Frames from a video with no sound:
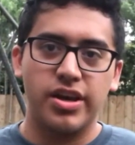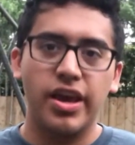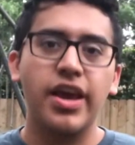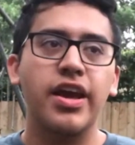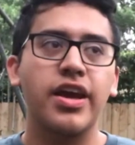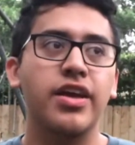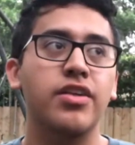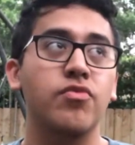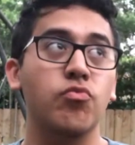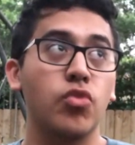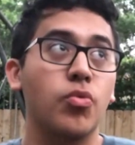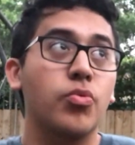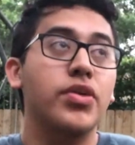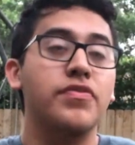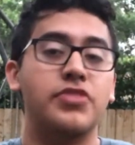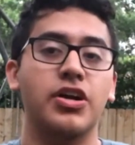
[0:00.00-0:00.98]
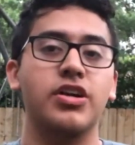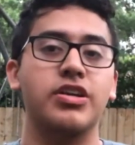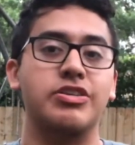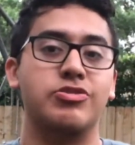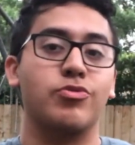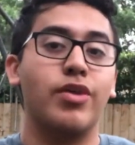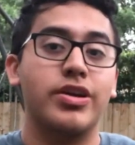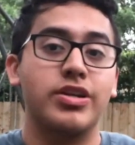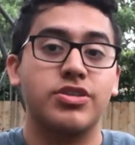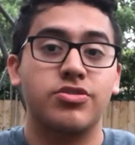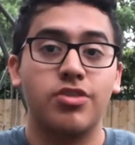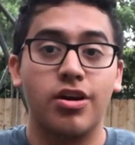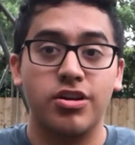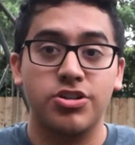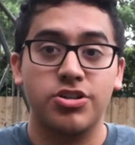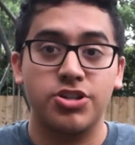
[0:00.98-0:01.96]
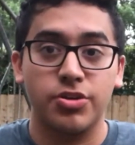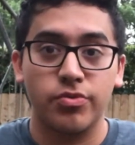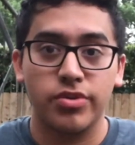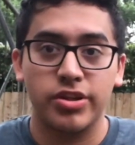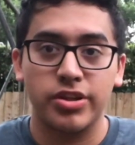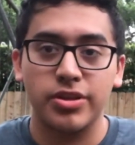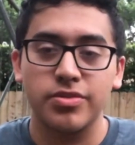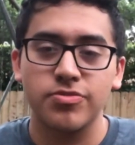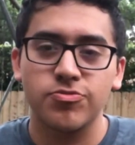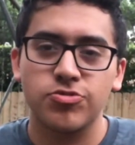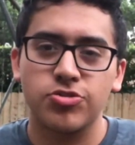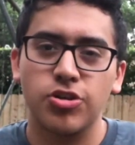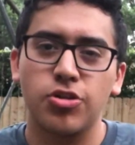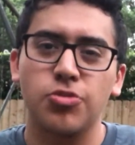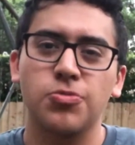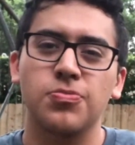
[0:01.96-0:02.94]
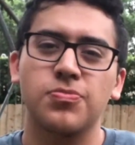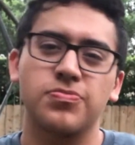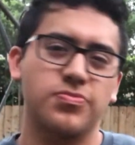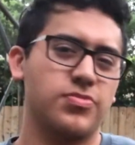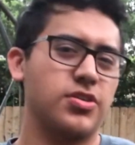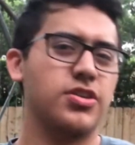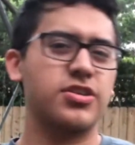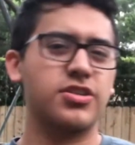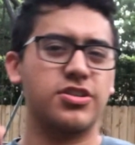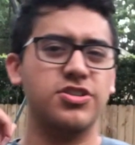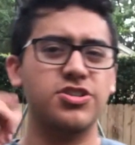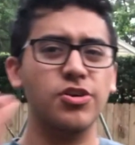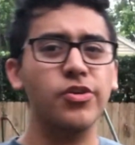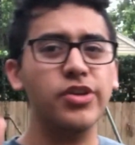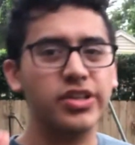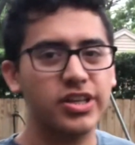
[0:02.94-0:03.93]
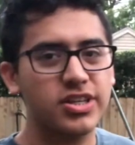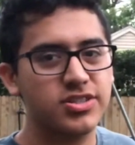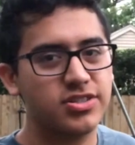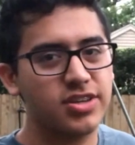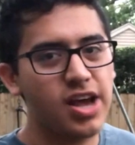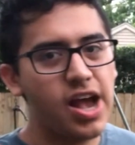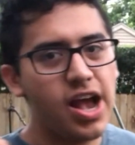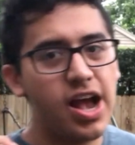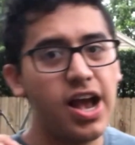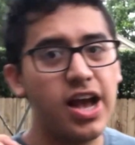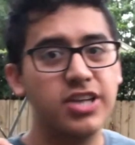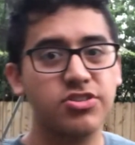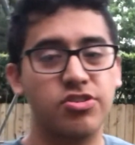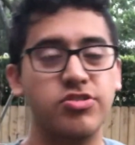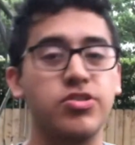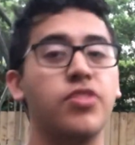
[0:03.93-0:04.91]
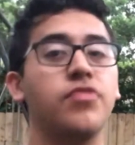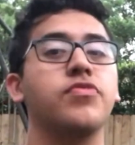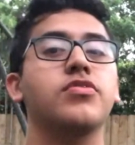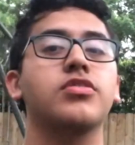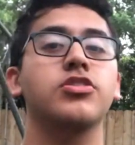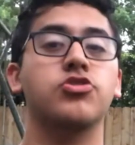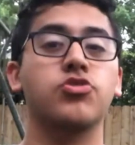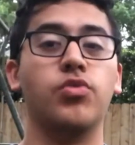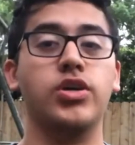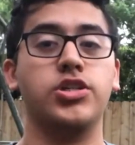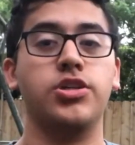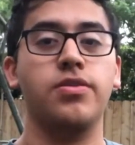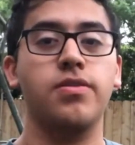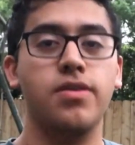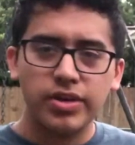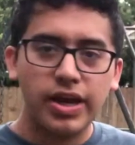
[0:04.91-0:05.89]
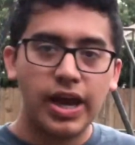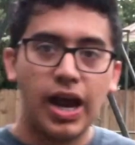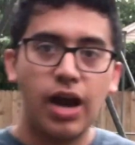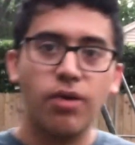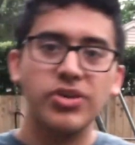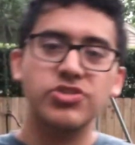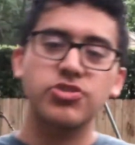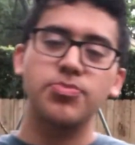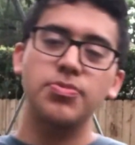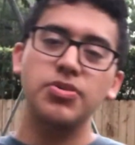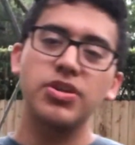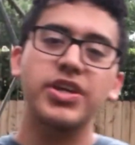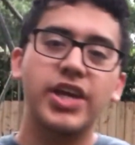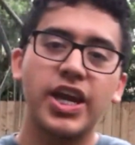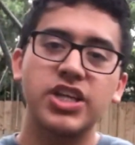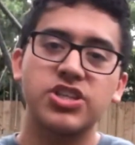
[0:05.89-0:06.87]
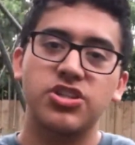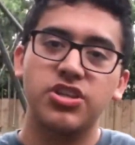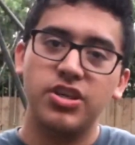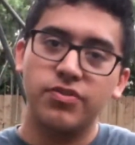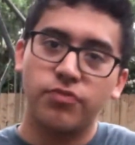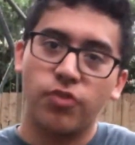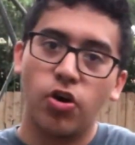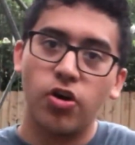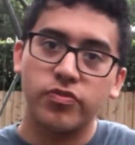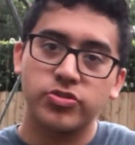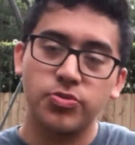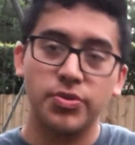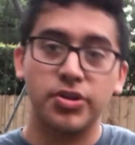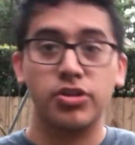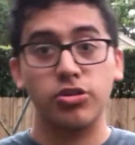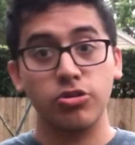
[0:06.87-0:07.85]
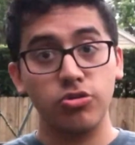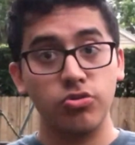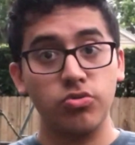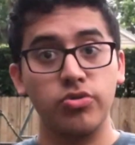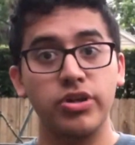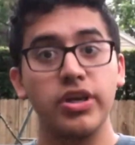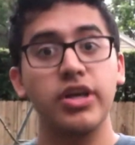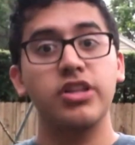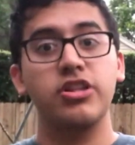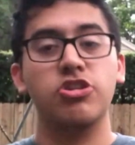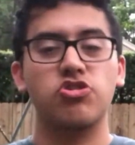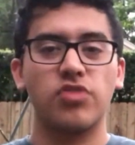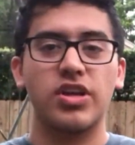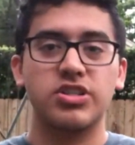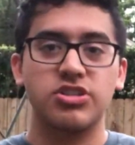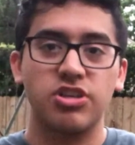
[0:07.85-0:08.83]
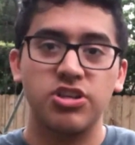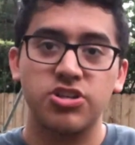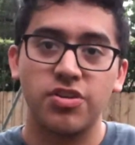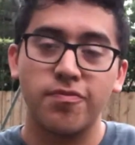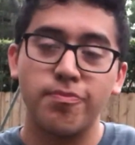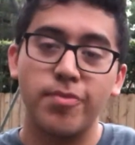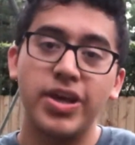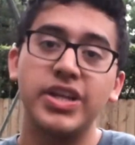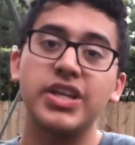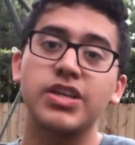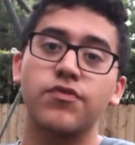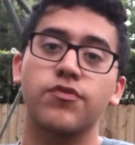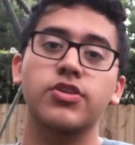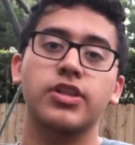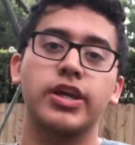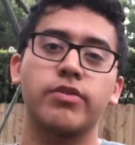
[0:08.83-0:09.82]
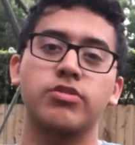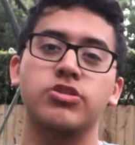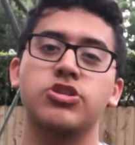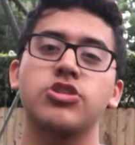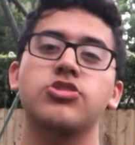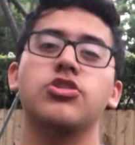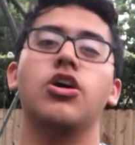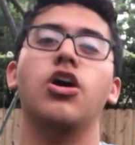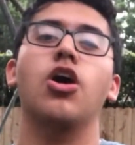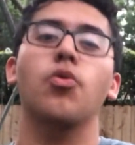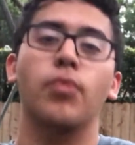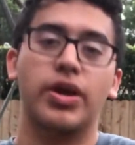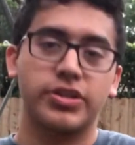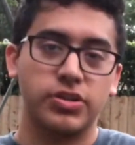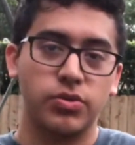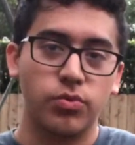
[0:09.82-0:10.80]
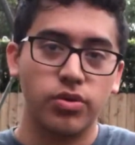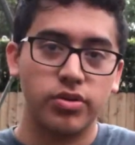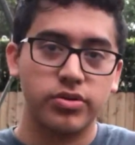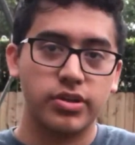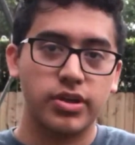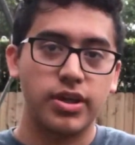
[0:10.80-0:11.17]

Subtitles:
And what we've done is quite astonishing, really. So, considering this, ask yourself this question. How has communication evolved to include the translation of many different languages around the world?